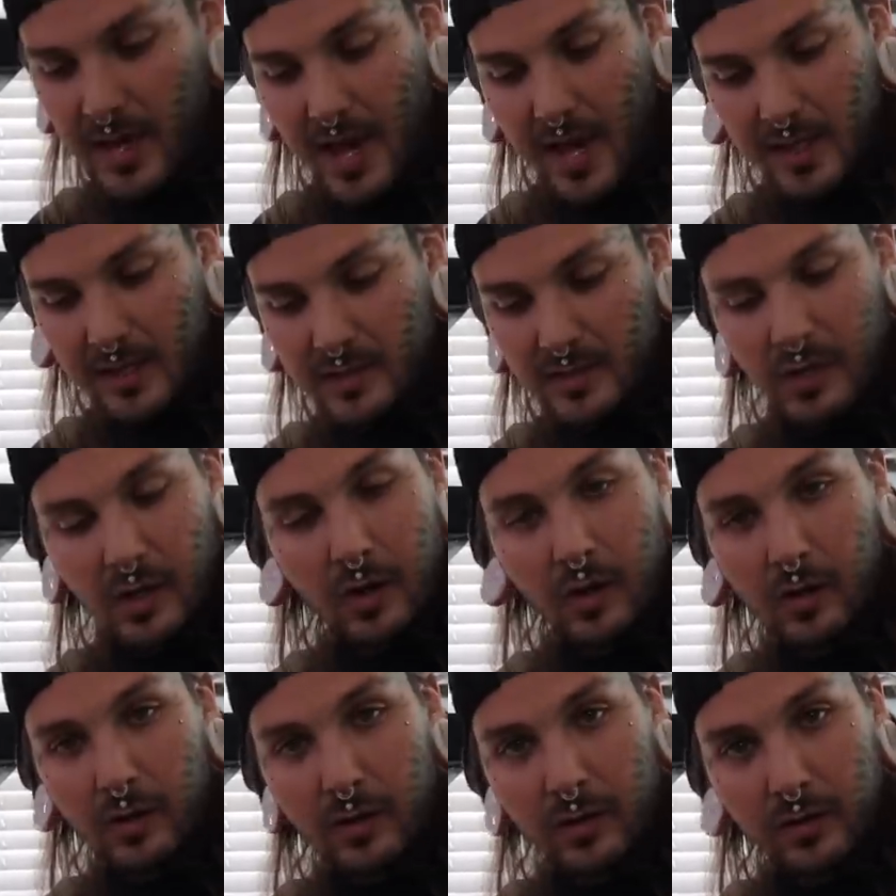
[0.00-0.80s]
that is
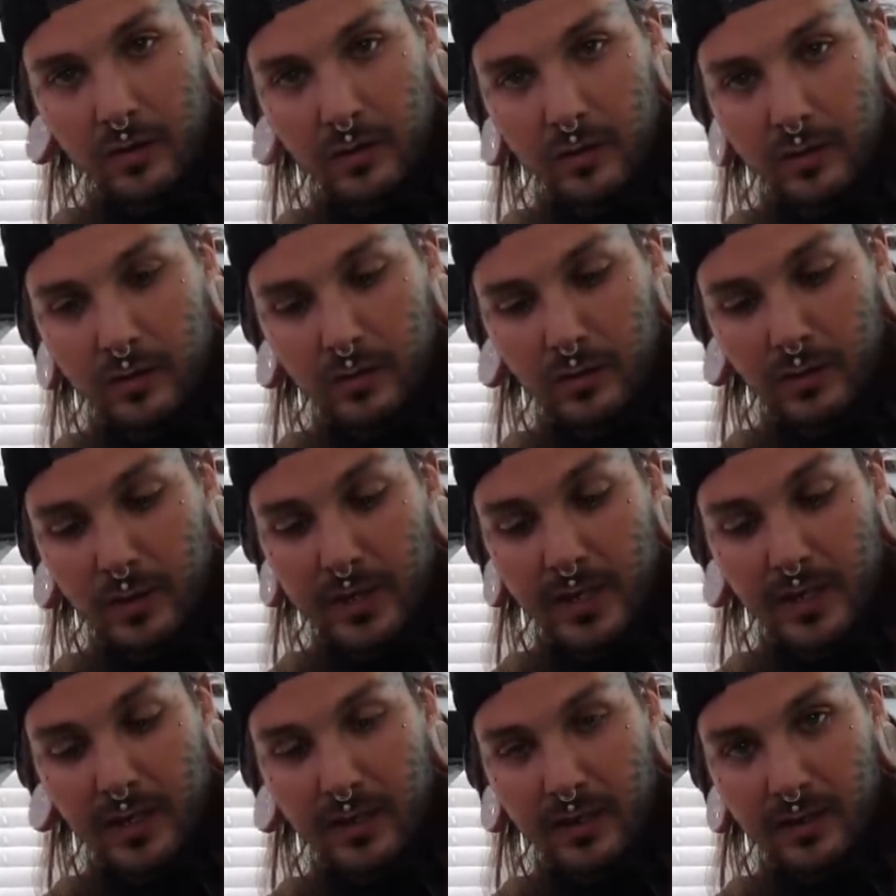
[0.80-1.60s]
all
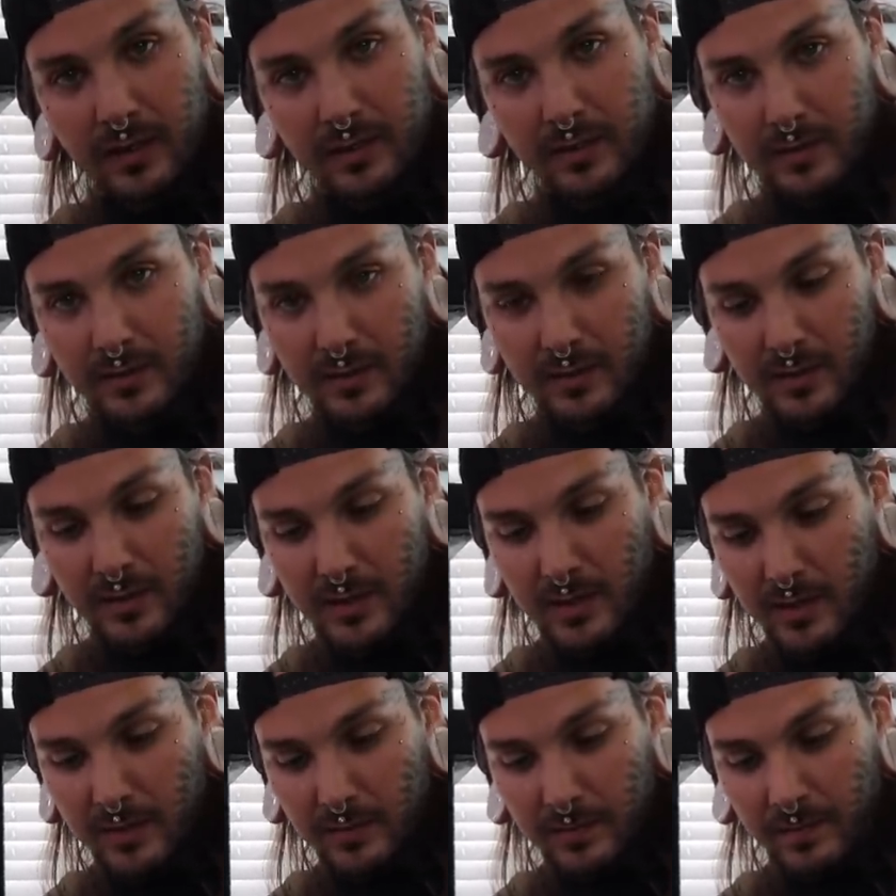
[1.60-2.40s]
we need,
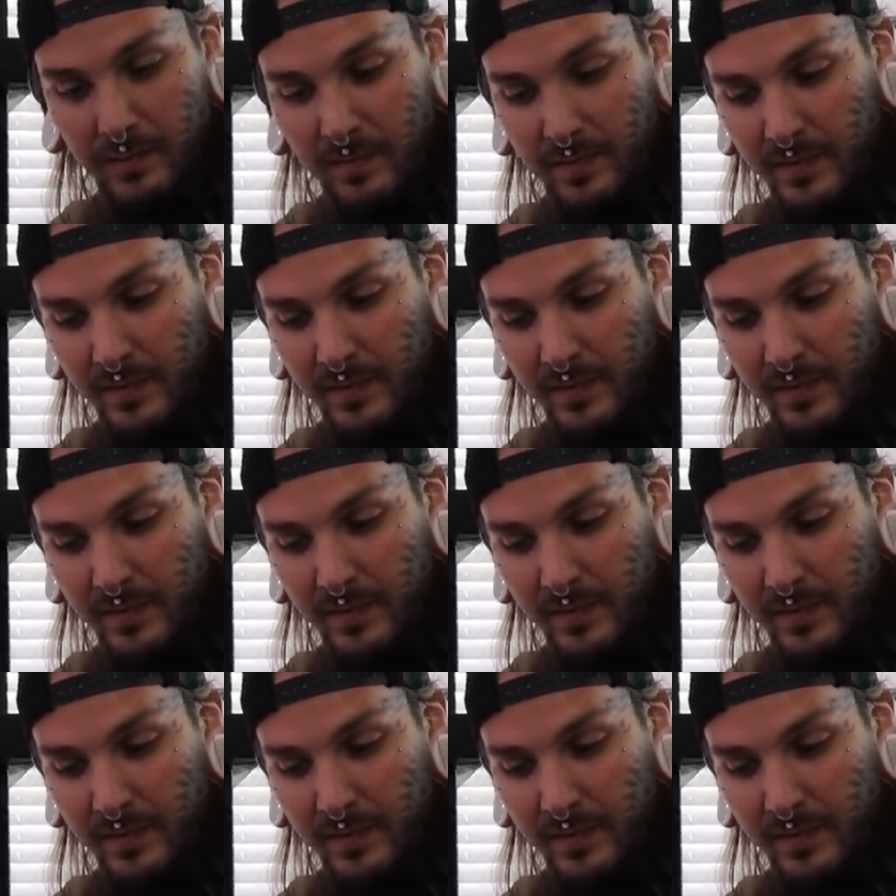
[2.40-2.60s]
you know?